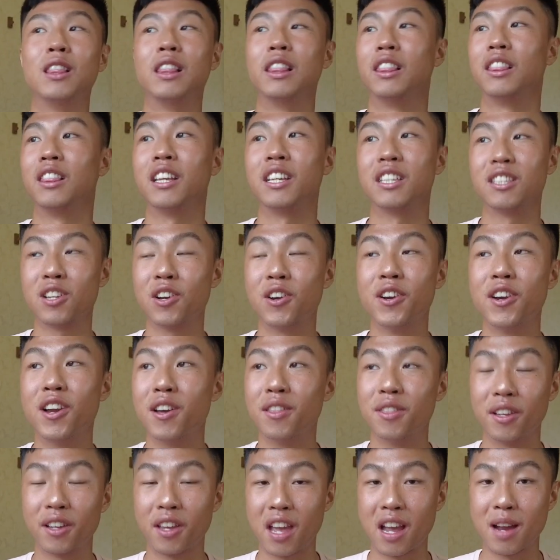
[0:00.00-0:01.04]
like turn
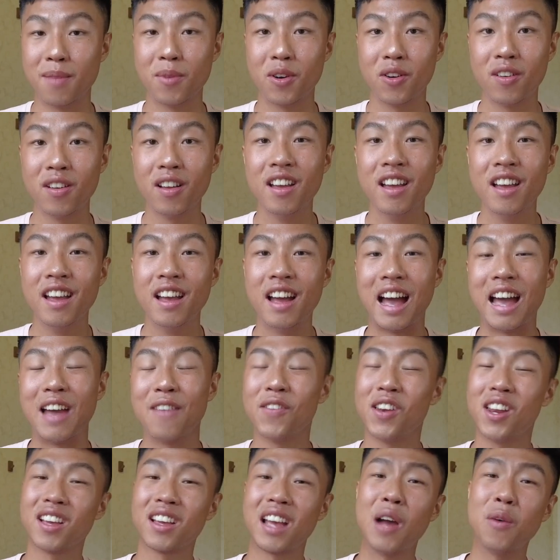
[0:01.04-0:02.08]
on their camera. I
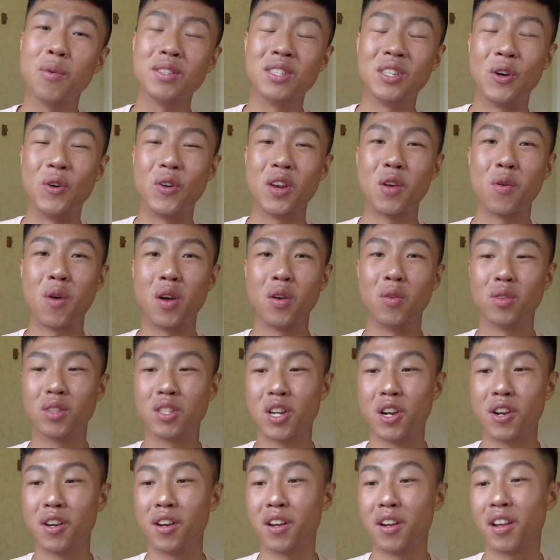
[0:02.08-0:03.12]
feel like I was the only one who
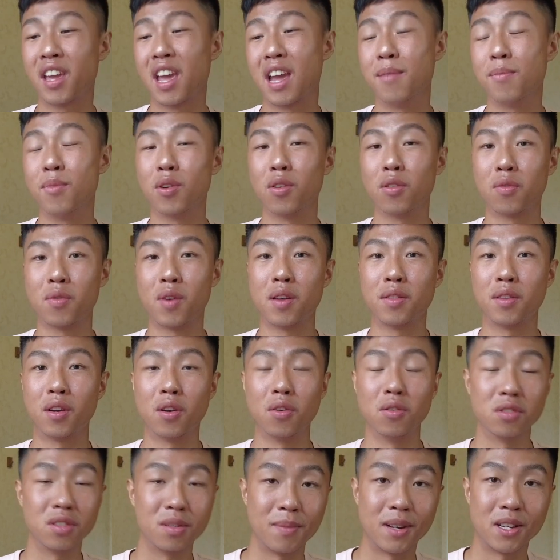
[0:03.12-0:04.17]
turned on camera throughout the whole
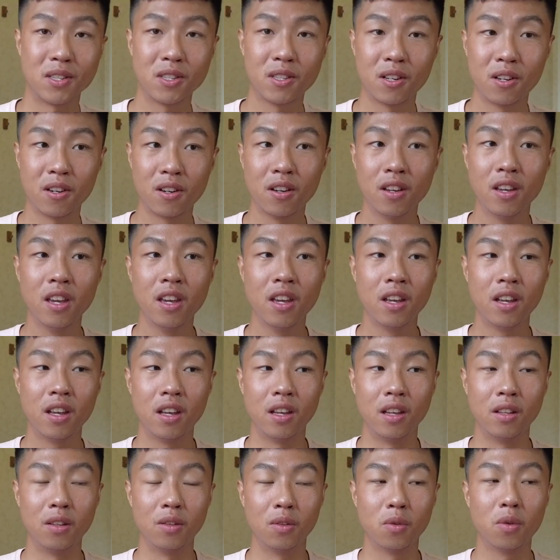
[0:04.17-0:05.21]
semester
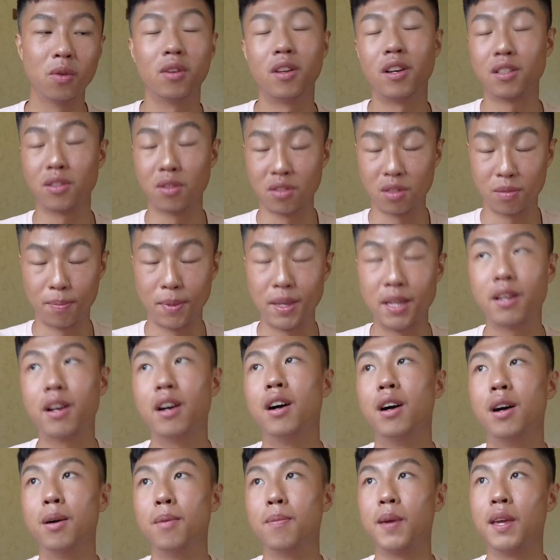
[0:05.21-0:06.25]
and who liked to speak
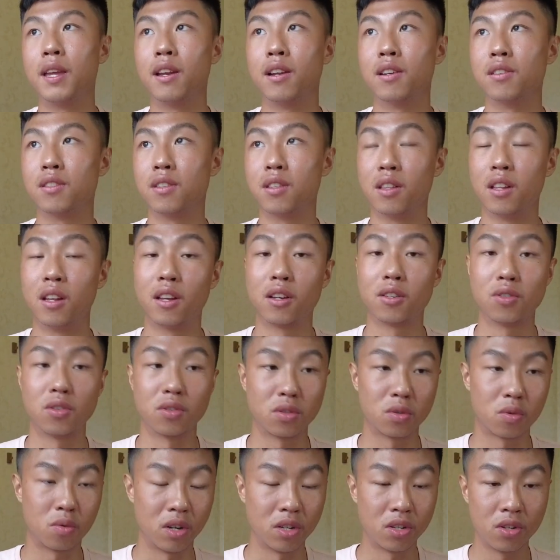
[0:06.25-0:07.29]
up and answer the lecturer's
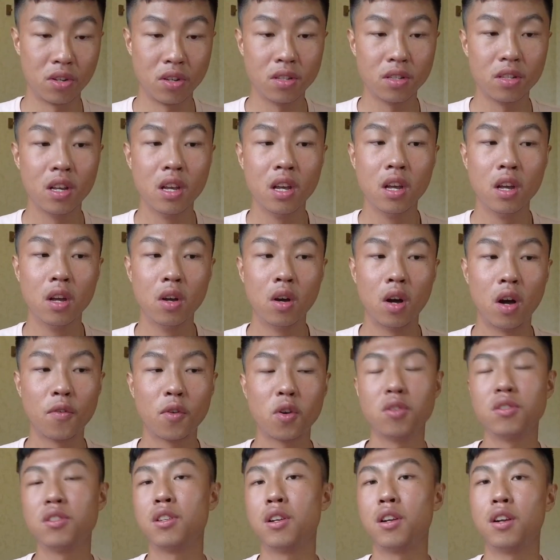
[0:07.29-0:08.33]
questions. Of
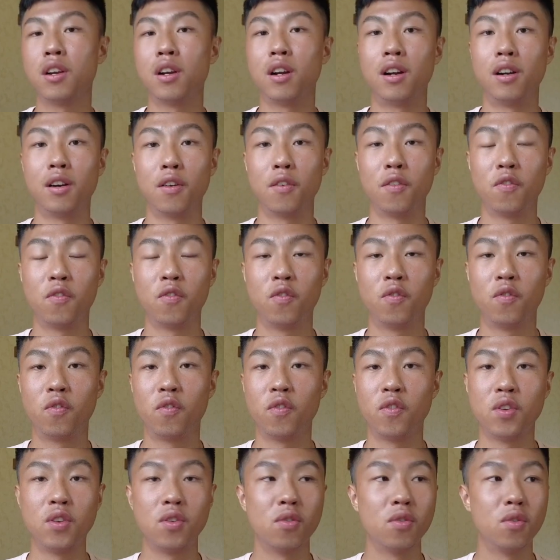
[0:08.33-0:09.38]
course, there are
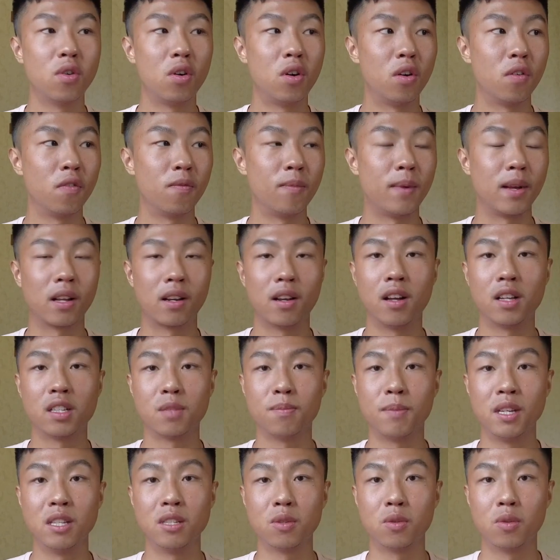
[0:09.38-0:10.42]
few of my
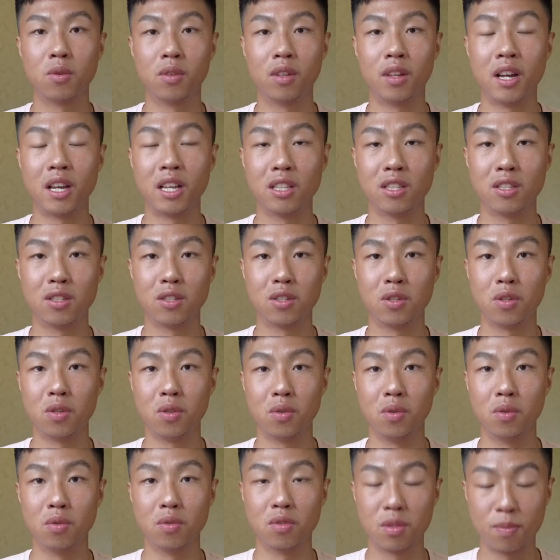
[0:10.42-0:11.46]
classmates who like
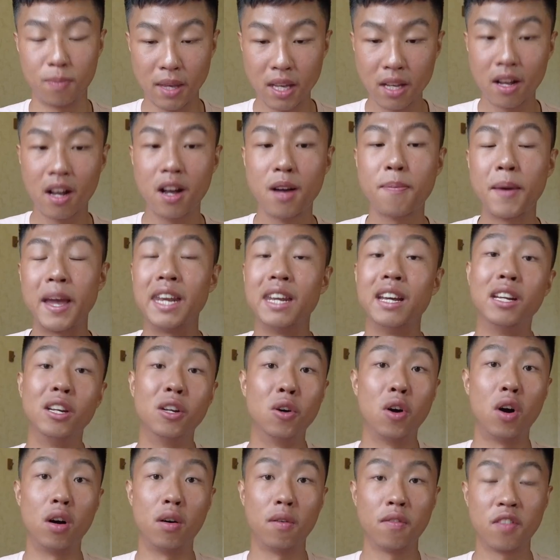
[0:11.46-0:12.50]
to speak up, and I know
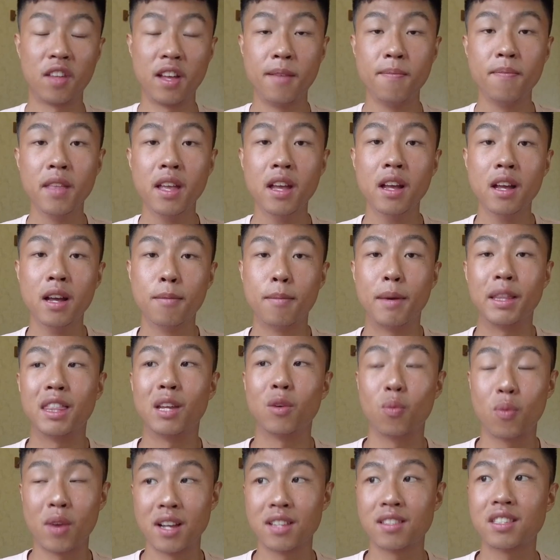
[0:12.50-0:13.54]
all of them, but the
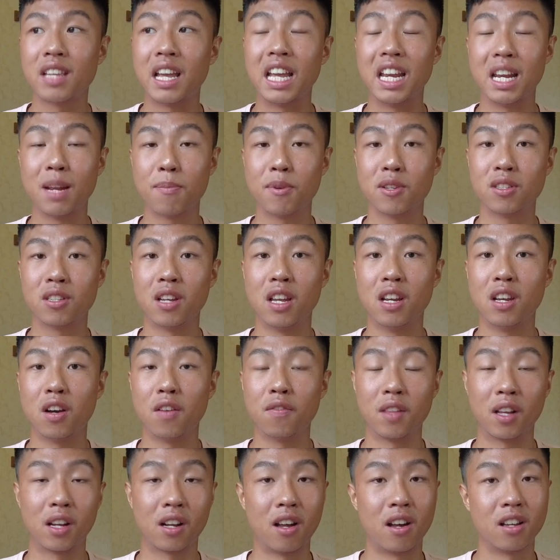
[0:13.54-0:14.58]
rest 80% of
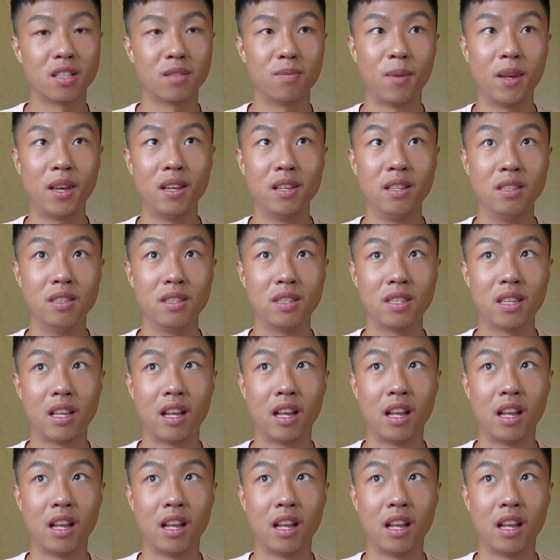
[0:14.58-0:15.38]
the classmates,